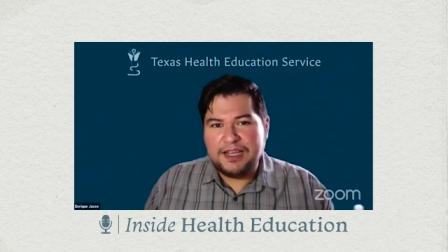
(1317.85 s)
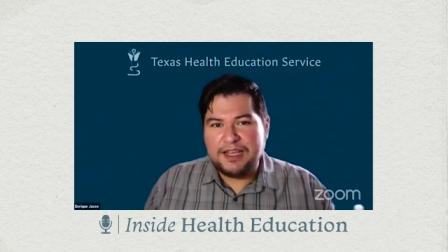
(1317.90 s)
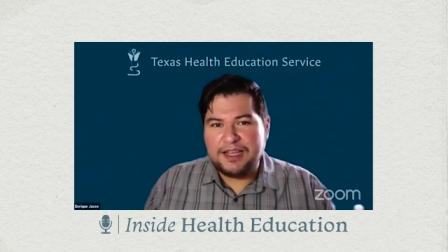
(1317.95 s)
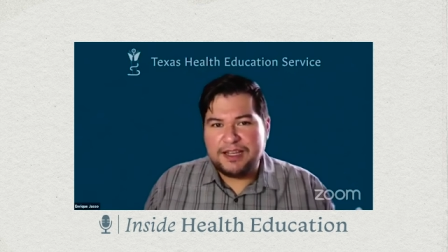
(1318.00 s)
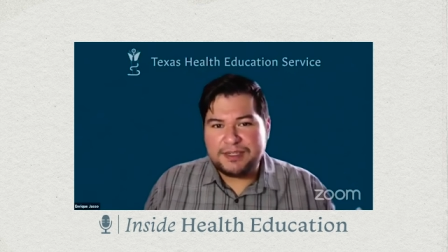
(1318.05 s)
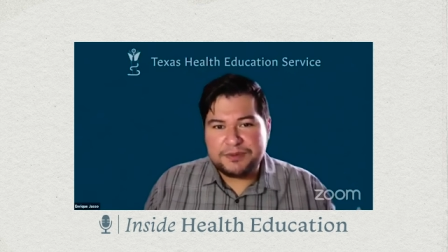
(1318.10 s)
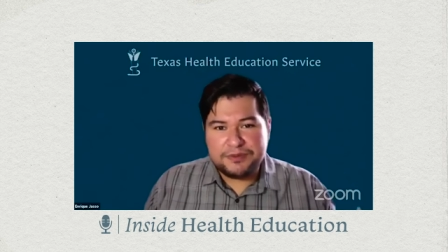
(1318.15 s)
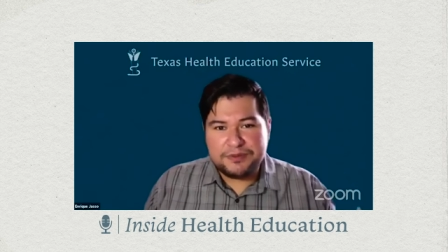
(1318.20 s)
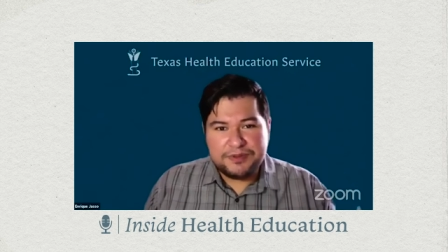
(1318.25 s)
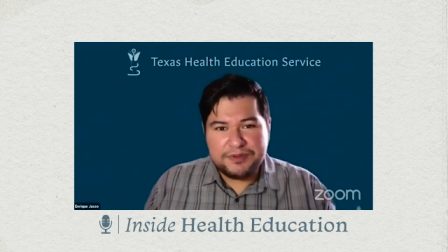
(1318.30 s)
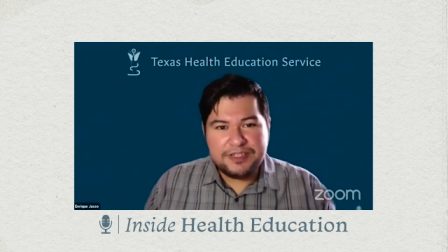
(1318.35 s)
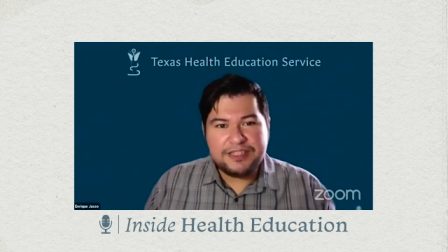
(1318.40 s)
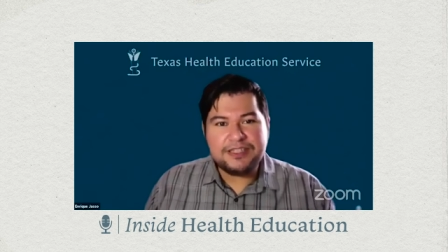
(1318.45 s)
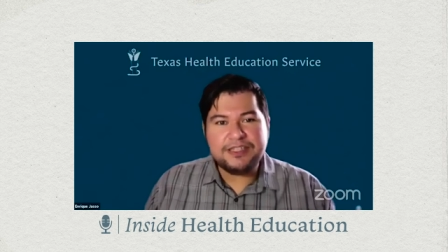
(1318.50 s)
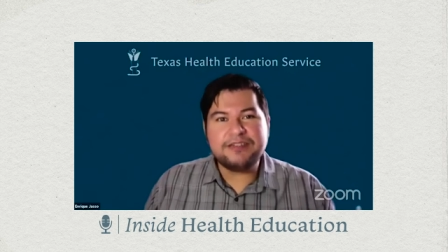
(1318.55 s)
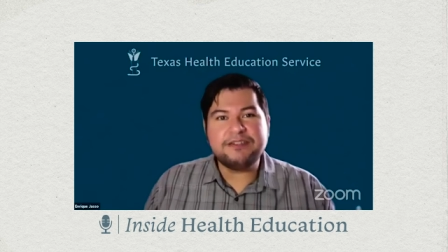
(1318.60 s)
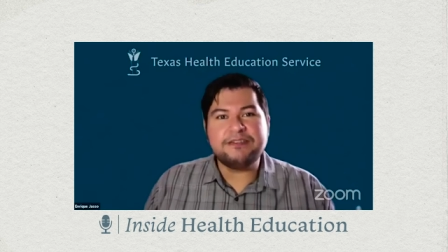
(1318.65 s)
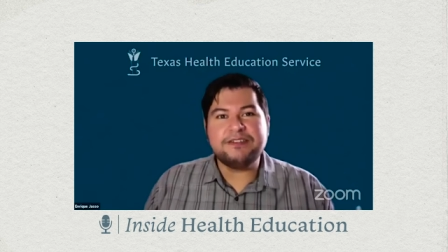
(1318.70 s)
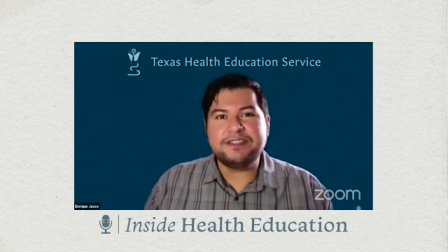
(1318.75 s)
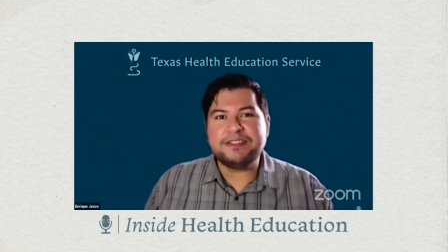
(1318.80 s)
is
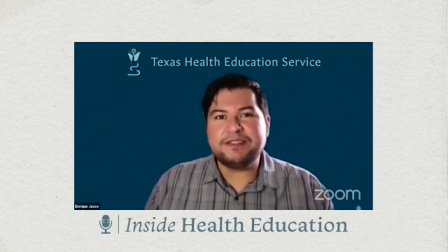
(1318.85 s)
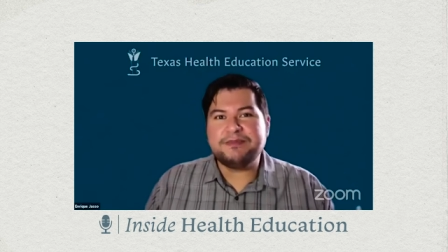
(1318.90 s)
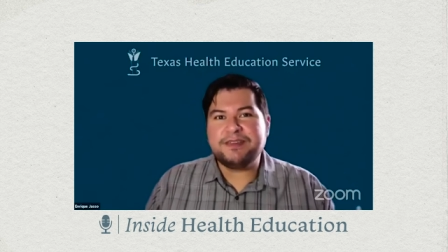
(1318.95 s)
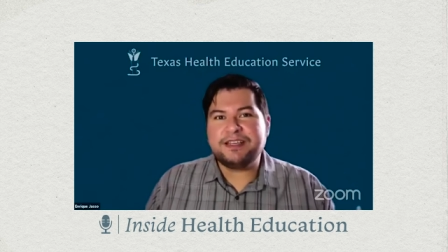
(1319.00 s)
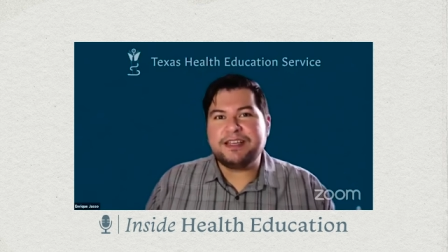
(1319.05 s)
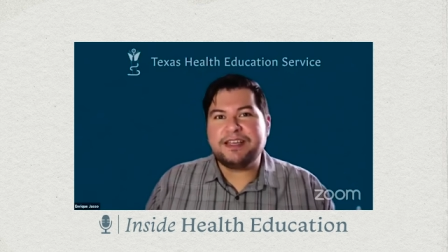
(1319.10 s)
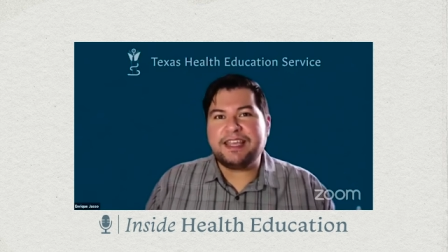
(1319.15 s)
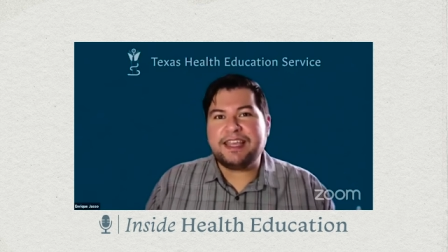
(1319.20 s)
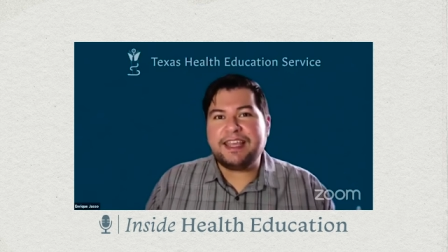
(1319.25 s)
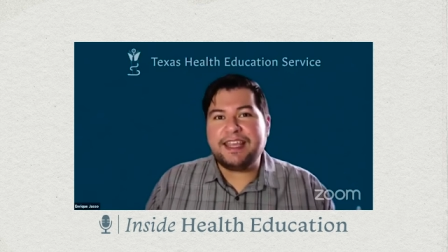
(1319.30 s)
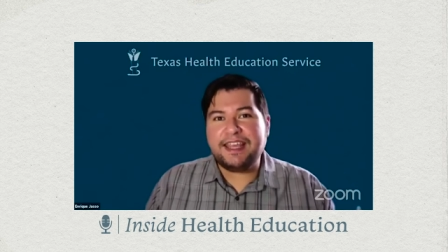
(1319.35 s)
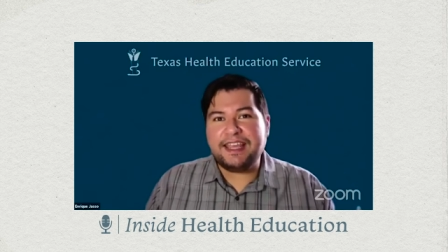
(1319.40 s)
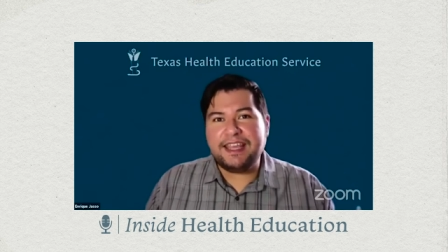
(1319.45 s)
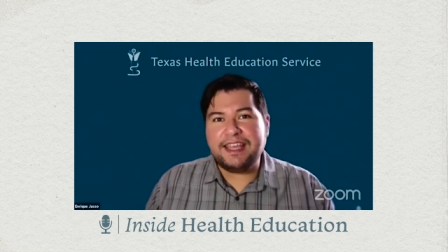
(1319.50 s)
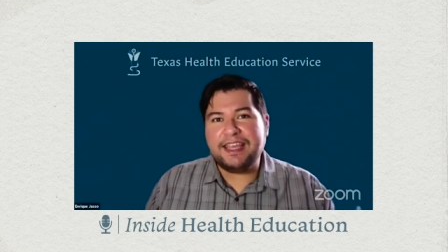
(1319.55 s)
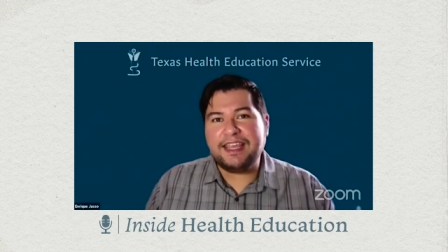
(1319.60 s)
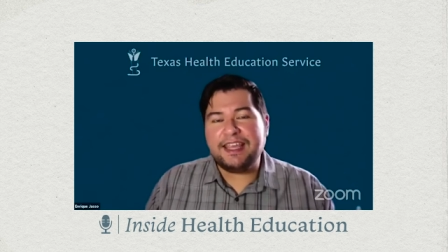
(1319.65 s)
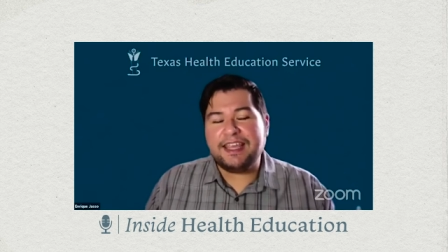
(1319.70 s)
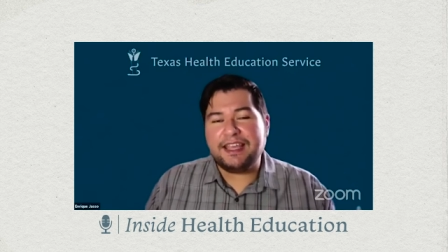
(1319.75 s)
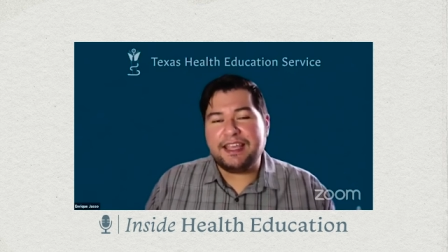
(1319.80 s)
really going to be
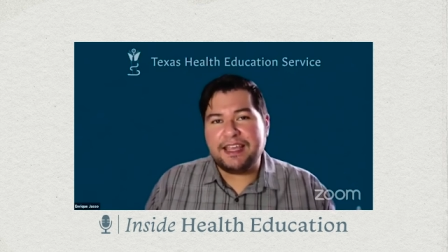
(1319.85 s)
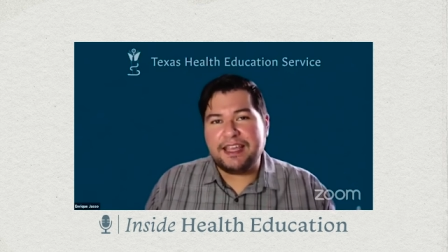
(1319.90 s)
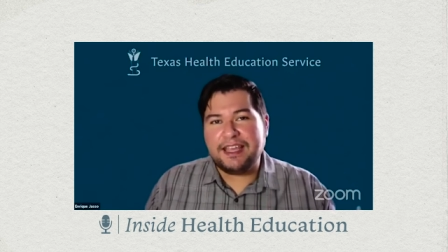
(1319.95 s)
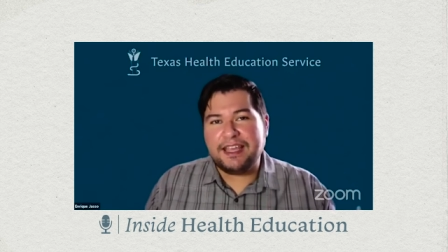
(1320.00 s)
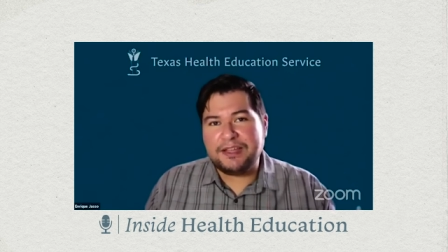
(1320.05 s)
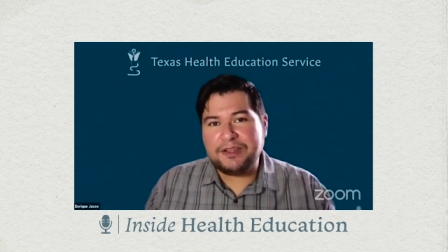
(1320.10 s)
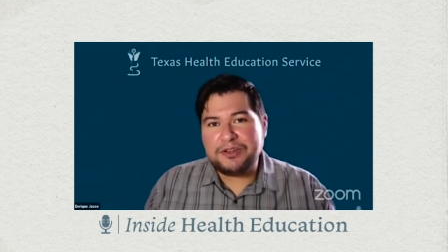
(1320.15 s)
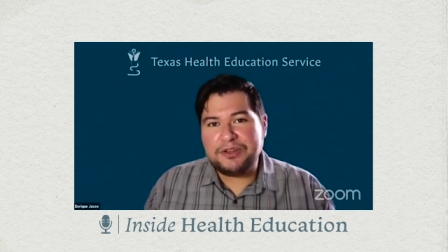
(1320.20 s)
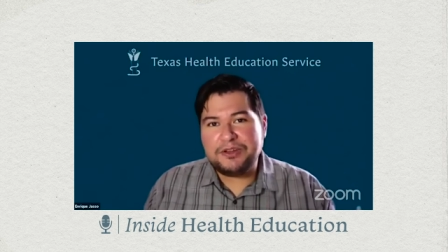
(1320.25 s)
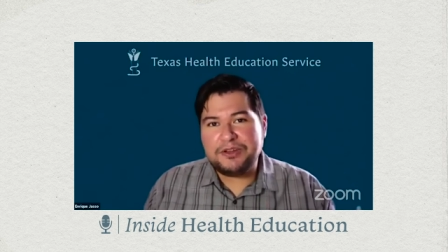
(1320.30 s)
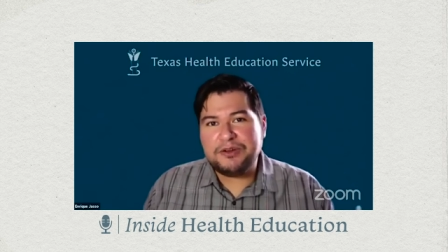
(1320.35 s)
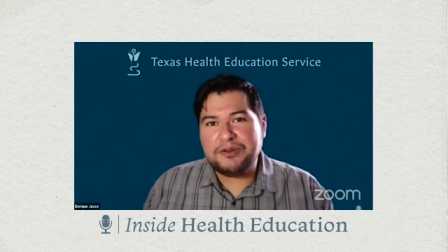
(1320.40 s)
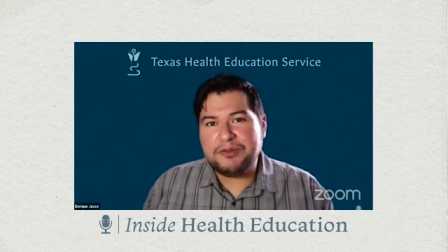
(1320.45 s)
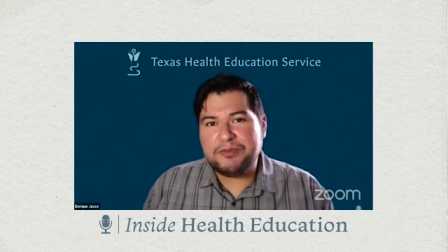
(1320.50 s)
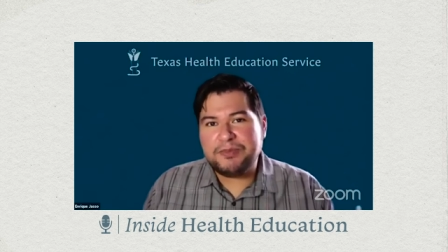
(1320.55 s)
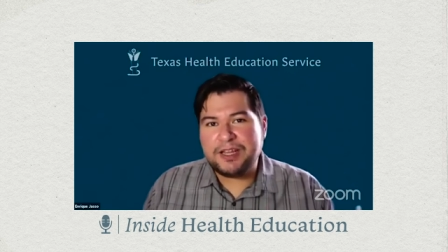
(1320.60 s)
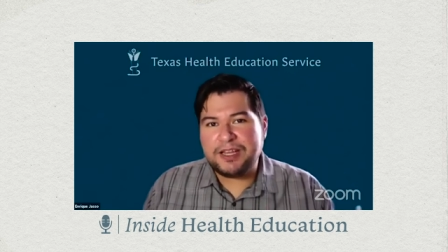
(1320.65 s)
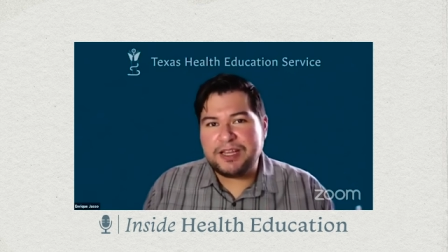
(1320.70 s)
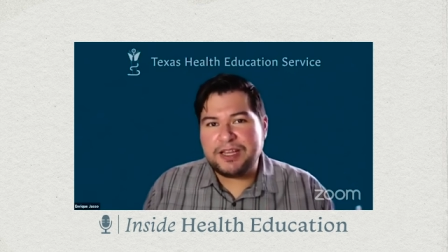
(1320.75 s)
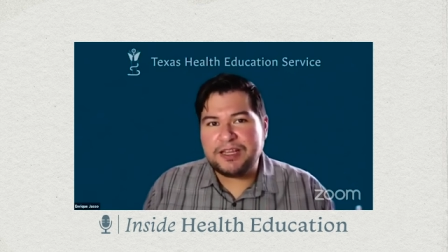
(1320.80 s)
key in you
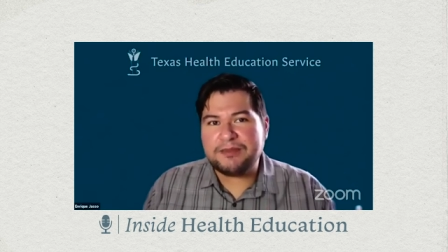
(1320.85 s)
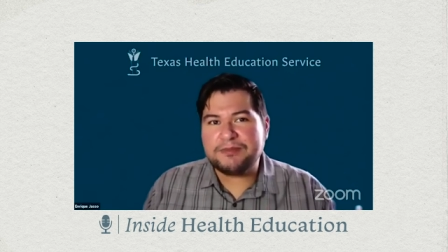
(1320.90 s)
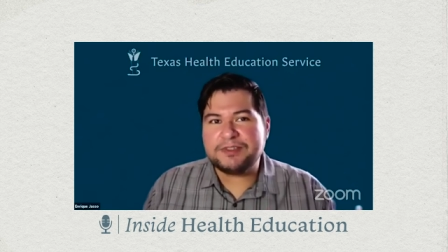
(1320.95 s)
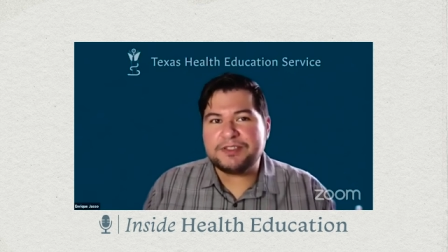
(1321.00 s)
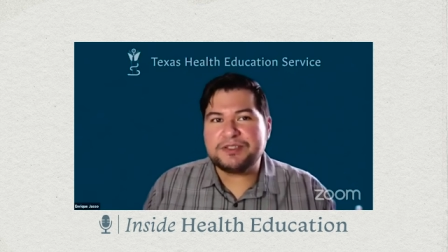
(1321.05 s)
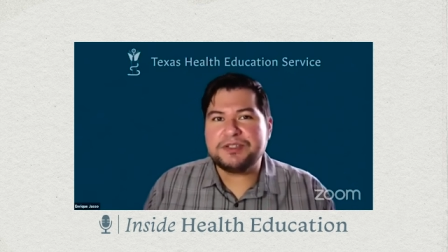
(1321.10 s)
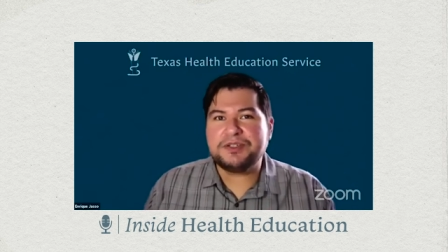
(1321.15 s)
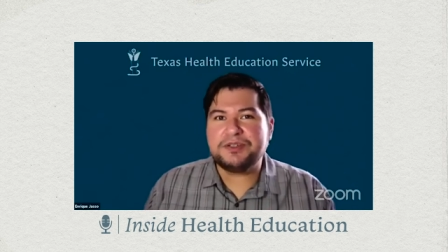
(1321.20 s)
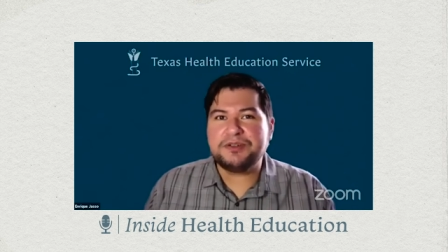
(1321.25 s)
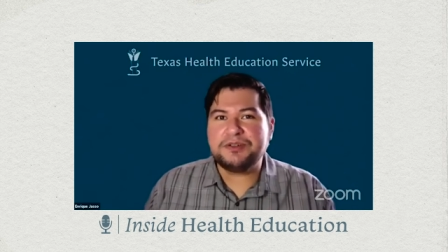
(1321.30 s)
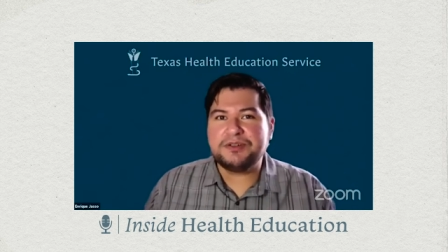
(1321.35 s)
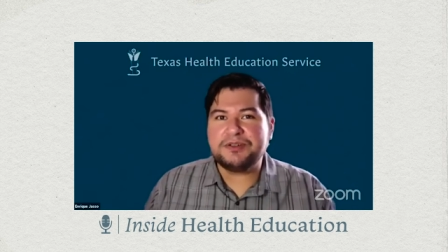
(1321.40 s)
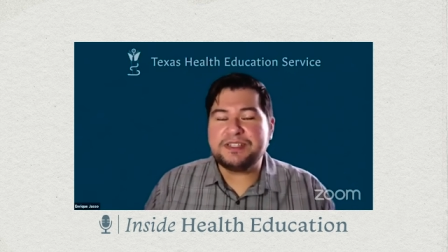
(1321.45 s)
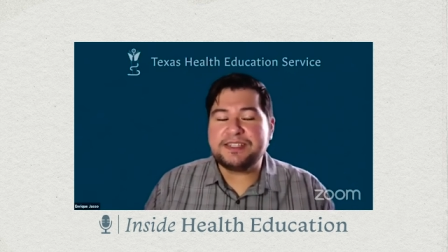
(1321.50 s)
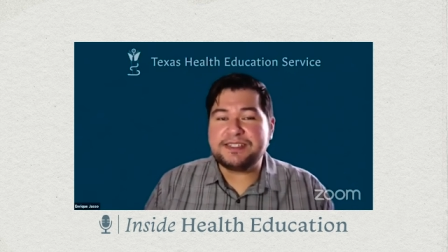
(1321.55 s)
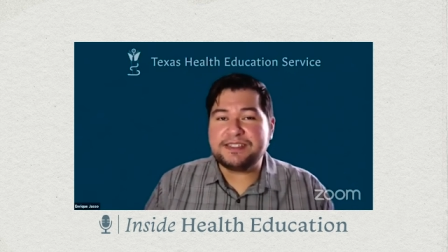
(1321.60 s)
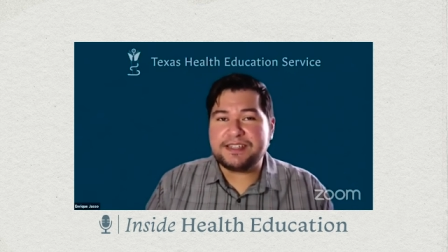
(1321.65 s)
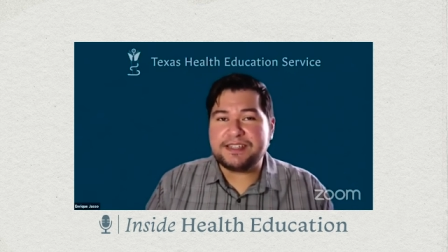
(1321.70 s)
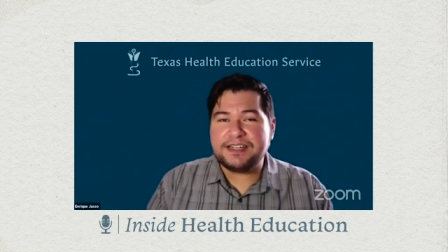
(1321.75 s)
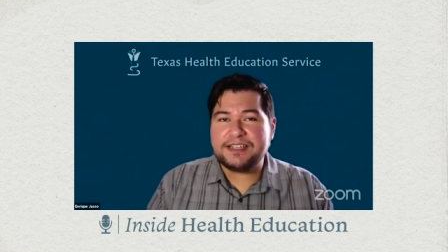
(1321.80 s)
being able to
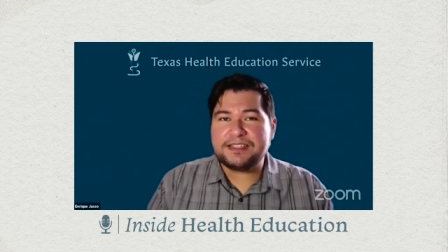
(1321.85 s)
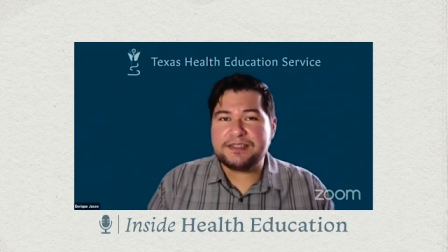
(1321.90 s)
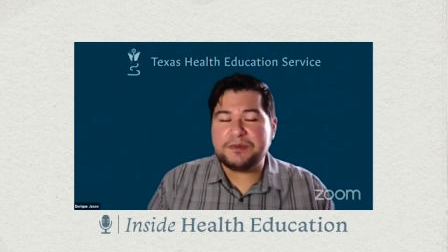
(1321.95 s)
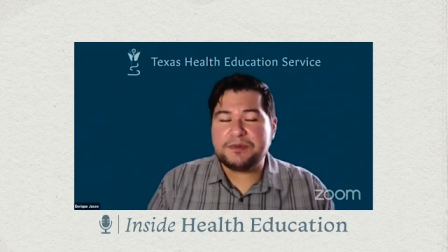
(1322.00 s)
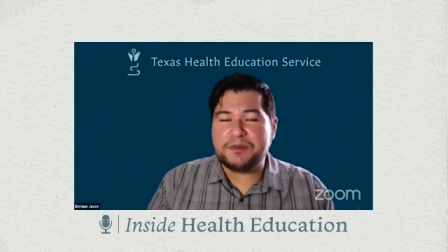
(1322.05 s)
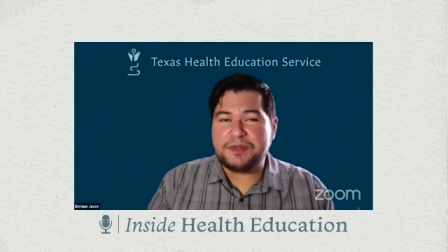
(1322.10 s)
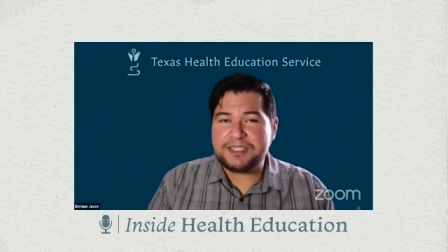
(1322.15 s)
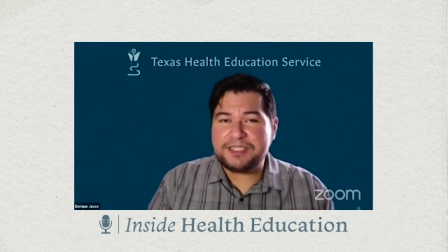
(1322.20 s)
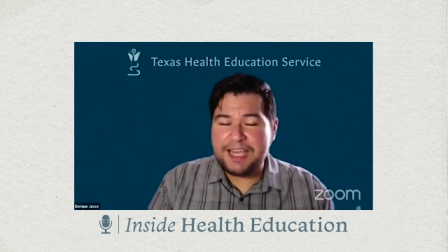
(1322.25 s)
discuss what's